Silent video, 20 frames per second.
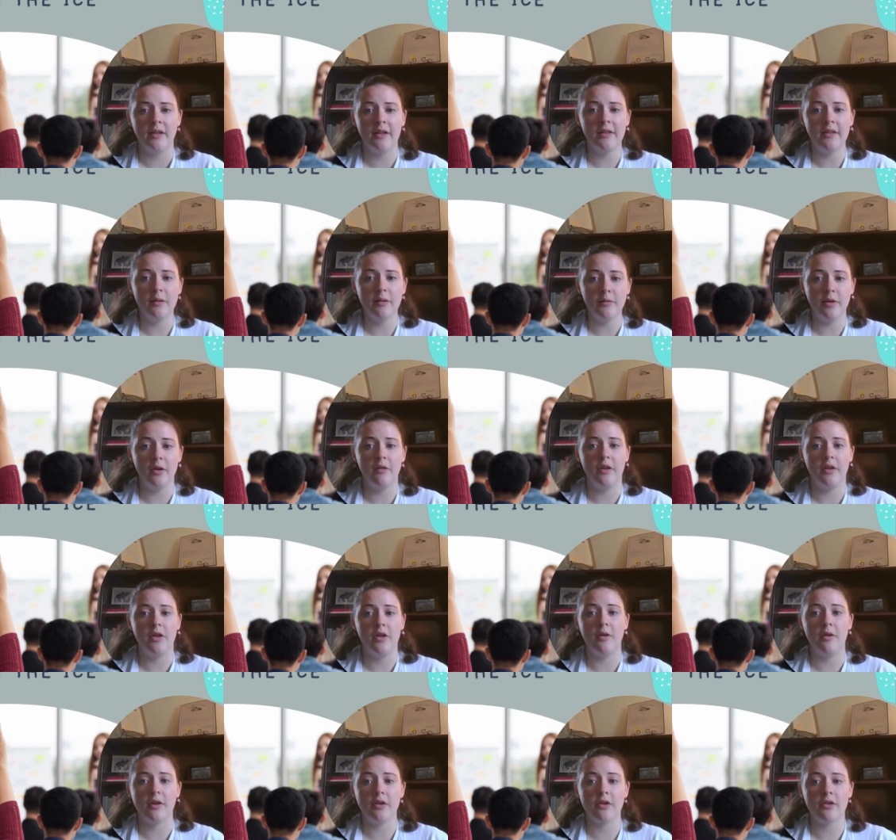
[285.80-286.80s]
Let them know
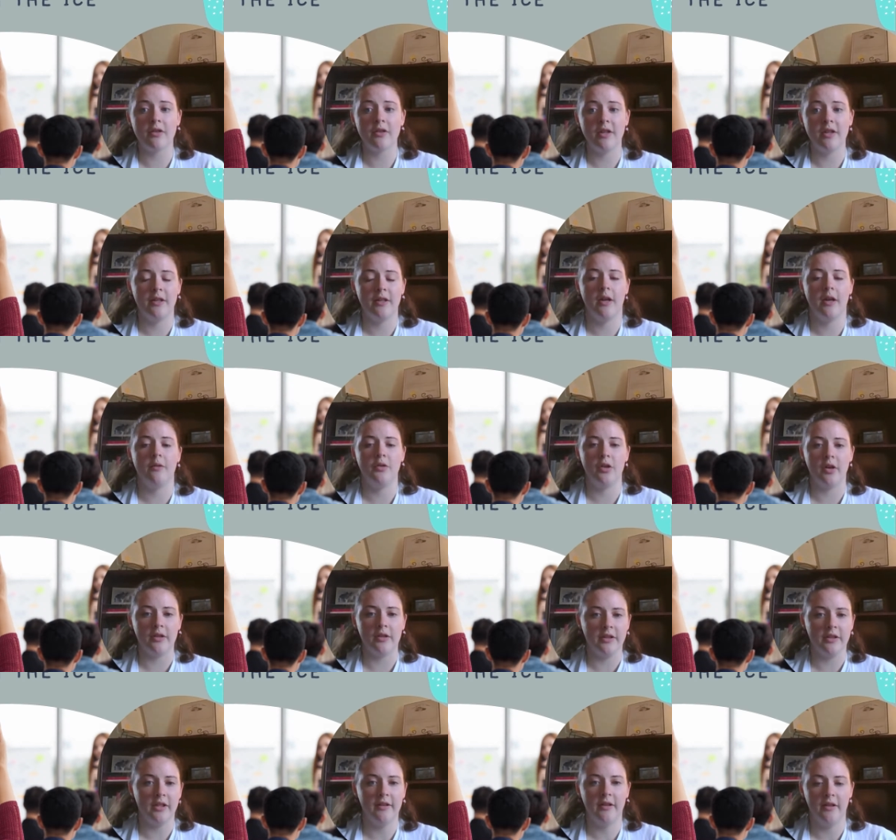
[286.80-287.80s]
that you understand how
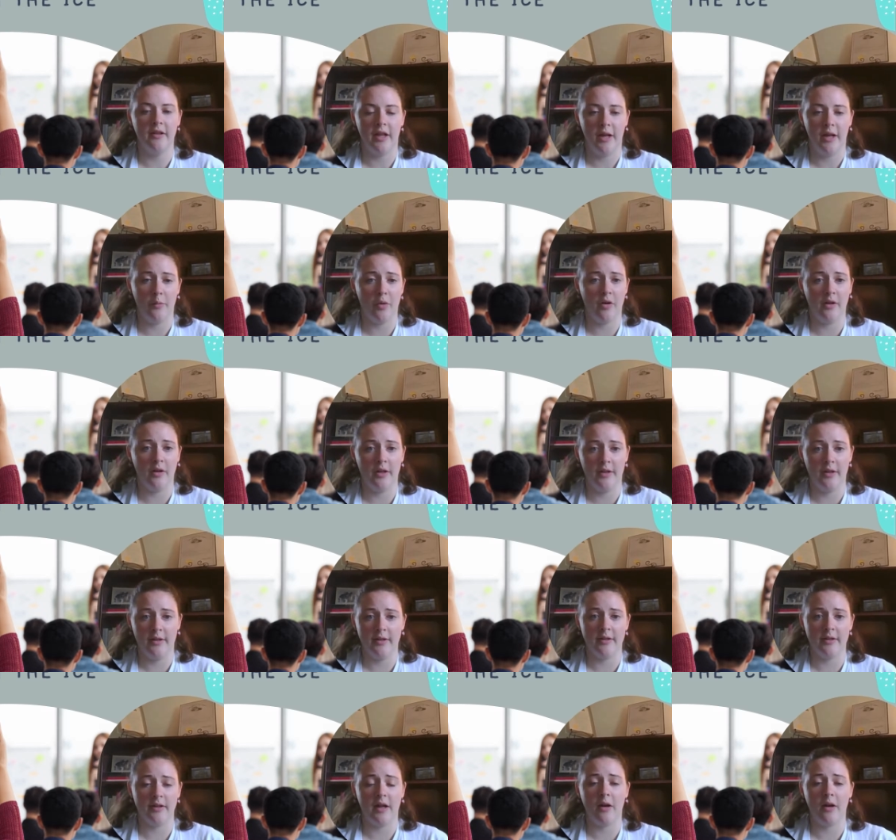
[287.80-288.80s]
daunting the library
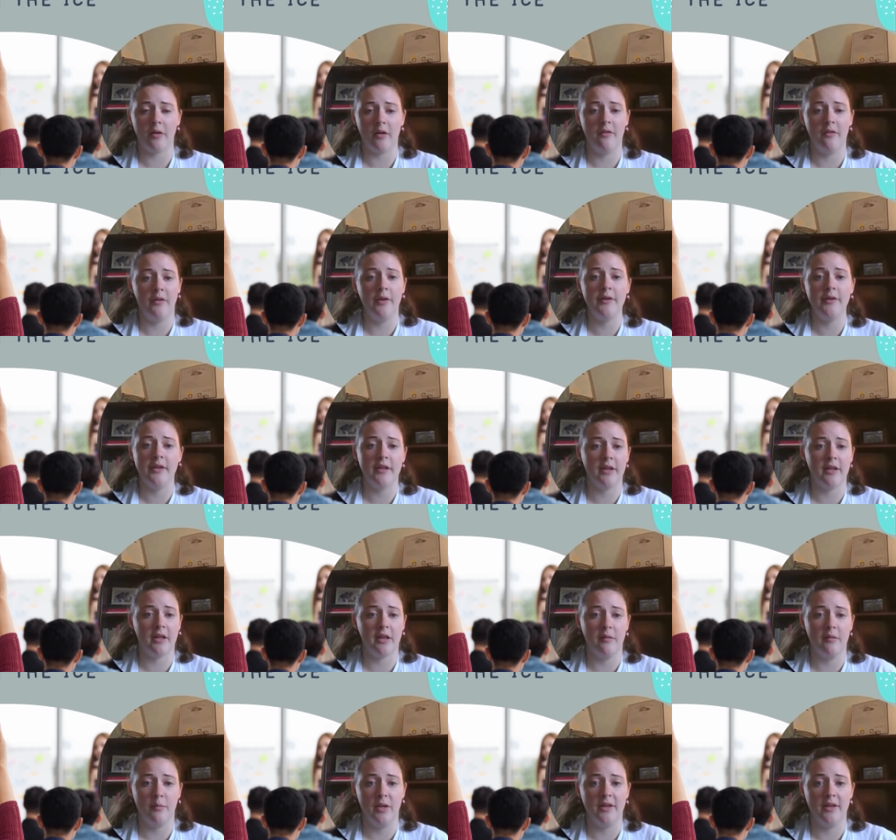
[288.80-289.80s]
is and how confusing
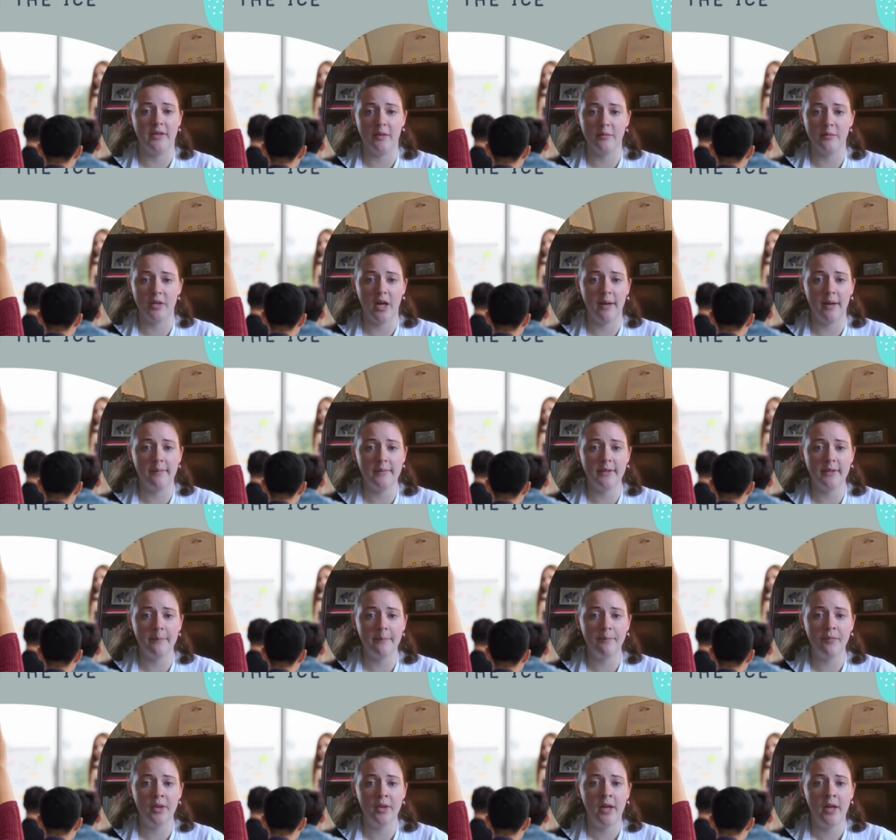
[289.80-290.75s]
it can be sometimes.